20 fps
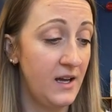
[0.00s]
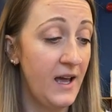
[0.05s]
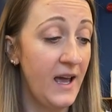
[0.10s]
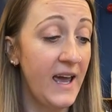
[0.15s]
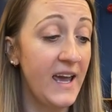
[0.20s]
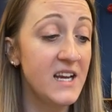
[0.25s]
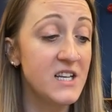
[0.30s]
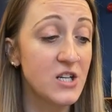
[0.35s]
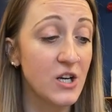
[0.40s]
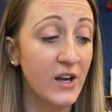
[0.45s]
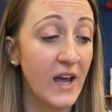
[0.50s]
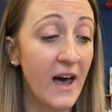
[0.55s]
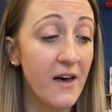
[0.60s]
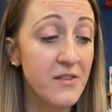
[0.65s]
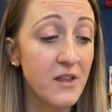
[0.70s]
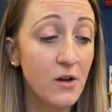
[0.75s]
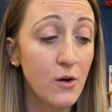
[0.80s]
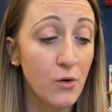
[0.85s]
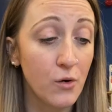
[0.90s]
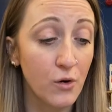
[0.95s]
He took out
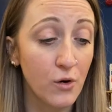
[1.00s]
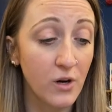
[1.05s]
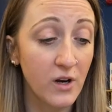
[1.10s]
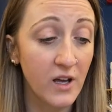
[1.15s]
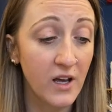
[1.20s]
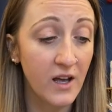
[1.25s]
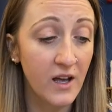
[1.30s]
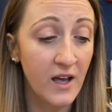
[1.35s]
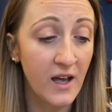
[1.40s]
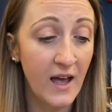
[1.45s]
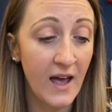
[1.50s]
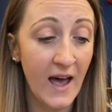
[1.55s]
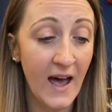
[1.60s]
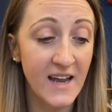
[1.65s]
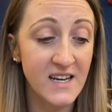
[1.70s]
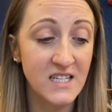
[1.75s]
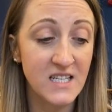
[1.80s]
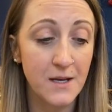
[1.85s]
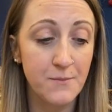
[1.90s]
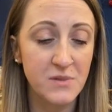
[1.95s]
the cork
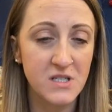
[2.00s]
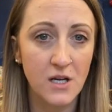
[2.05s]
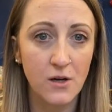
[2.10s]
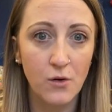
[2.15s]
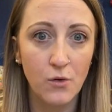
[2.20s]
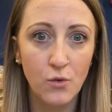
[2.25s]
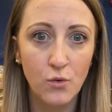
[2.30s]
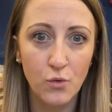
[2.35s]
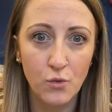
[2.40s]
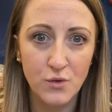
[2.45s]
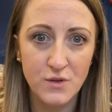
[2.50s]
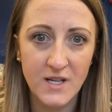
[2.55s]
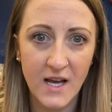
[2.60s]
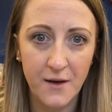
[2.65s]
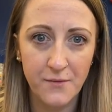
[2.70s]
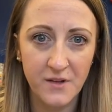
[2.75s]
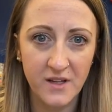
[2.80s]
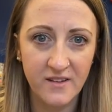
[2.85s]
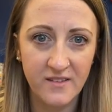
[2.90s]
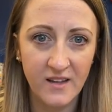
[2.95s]
and tipped it all
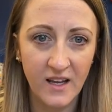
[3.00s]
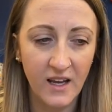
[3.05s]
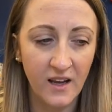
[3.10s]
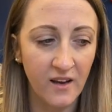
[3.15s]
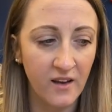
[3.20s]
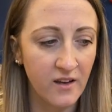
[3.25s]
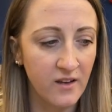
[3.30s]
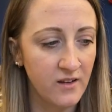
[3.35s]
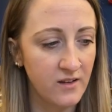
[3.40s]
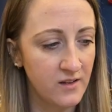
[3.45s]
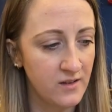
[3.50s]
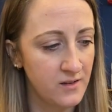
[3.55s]
down the sink.